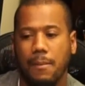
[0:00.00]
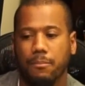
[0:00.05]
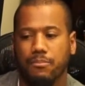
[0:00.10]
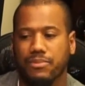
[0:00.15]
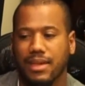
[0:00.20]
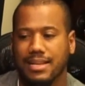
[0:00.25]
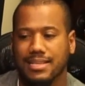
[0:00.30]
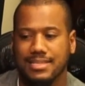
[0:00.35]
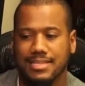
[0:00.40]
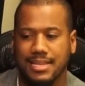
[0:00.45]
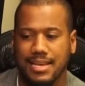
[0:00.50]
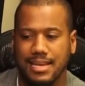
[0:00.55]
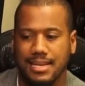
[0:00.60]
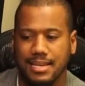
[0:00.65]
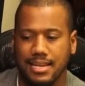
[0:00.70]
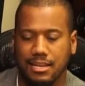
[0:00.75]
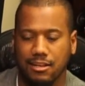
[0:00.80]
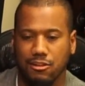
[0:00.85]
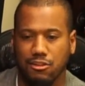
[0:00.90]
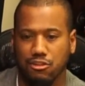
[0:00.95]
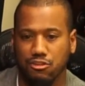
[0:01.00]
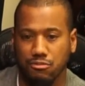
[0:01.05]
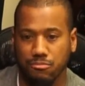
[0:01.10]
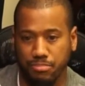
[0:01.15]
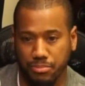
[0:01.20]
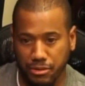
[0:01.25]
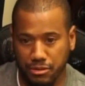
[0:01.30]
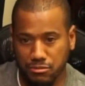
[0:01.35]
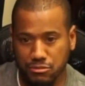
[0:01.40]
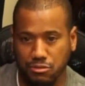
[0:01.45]
They did include
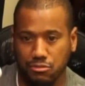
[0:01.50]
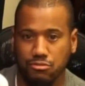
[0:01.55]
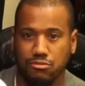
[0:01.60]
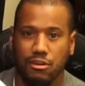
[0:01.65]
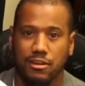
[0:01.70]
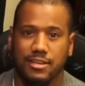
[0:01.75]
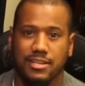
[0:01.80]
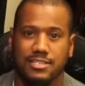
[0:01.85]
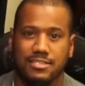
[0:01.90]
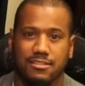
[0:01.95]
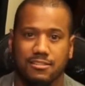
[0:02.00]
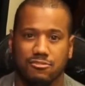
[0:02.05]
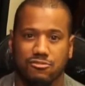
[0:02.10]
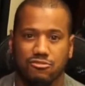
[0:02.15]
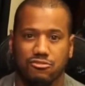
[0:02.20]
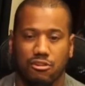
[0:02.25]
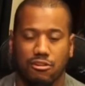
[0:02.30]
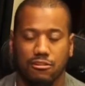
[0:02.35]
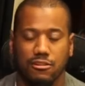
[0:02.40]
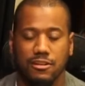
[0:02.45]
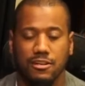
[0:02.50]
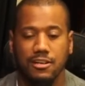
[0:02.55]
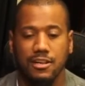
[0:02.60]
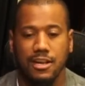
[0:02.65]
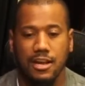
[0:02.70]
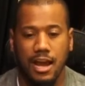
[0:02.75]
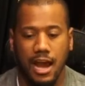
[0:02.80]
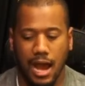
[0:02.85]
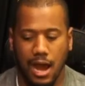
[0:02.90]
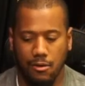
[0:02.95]
Bluetooth on this controller,
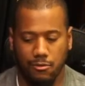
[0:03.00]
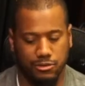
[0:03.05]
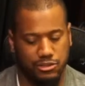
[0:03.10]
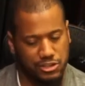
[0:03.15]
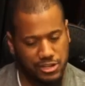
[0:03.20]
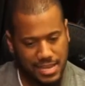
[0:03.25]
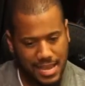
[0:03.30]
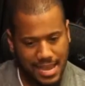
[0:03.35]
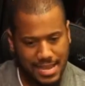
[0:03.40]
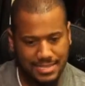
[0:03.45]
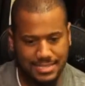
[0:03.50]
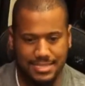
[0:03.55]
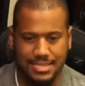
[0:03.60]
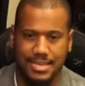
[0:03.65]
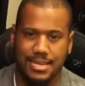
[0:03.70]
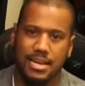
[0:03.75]
which you can't see